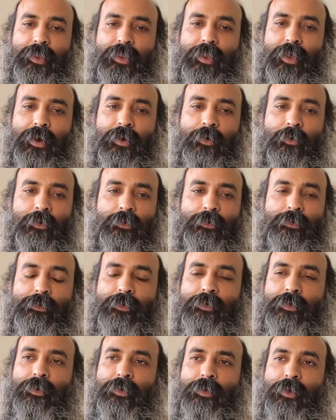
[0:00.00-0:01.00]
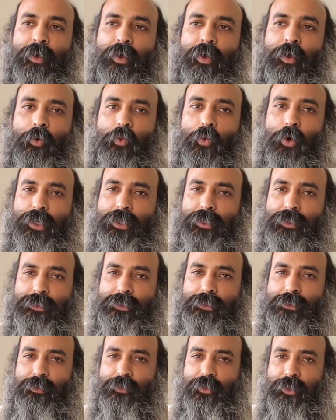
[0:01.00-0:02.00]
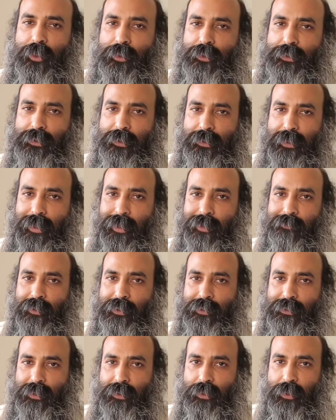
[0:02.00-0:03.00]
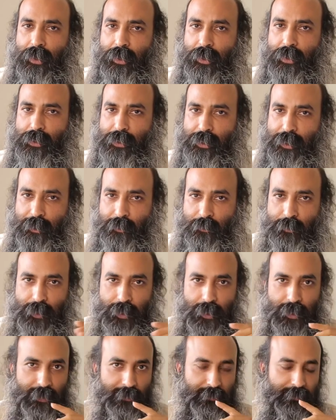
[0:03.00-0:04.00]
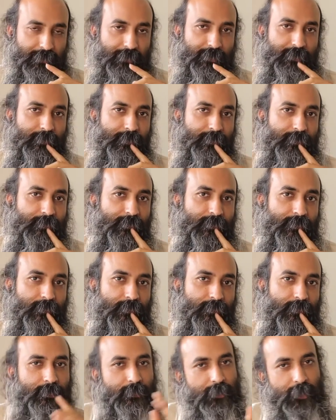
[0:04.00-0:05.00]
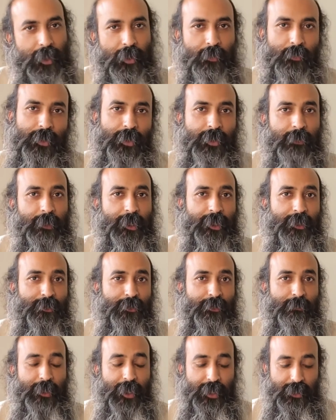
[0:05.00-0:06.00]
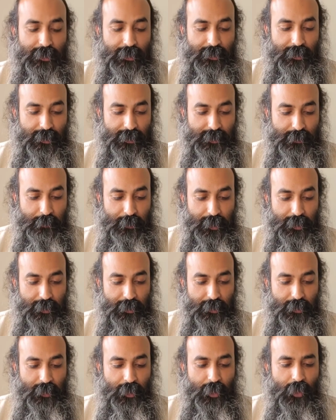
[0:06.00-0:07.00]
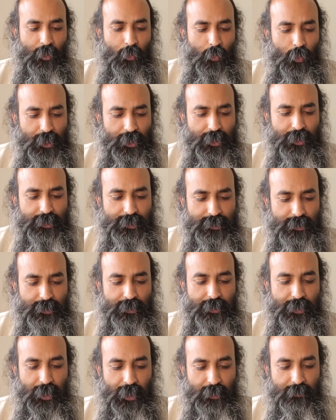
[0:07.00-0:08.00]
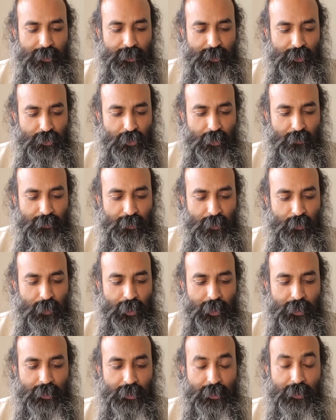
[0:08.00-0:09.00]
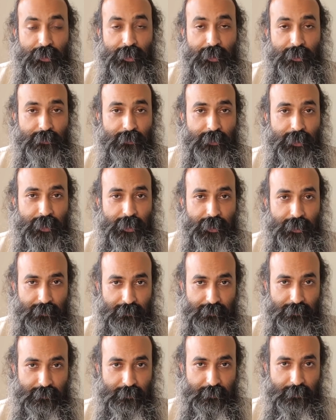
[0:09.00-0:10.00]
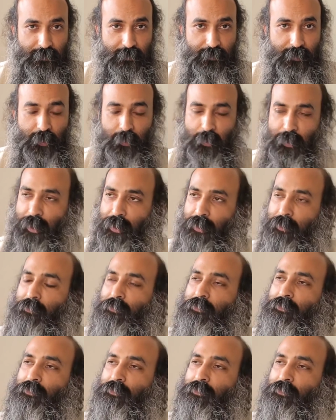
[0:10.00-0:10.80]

Now, what is its relevance in our day-to-day life? Now we're coming into the practical aspect. What is the relevance of yoga in our day-to-day life? Okay.